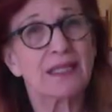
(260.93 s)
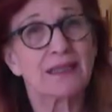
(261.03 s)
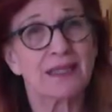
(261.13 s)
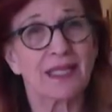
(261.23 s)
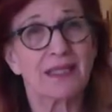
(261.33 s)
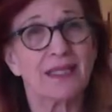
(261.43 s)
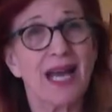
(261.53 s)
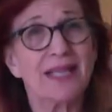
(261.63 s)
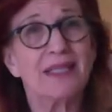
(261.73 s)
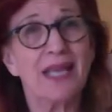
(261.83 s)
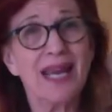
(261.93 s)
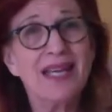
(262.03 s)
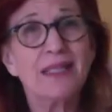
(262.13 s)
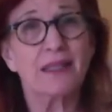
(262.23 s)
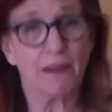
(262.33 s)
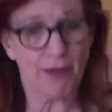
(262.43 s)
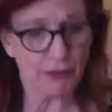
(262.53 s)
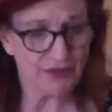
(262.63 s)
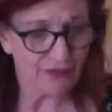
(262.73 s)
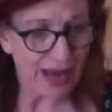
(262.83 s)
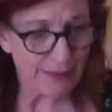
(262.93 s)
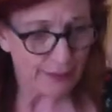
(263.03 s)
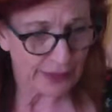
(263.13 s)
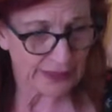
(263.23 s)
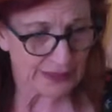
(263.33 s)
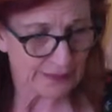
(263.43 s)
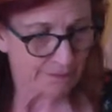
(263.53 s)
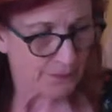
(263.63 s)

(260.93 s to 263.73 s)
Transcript: success is the most vibrant.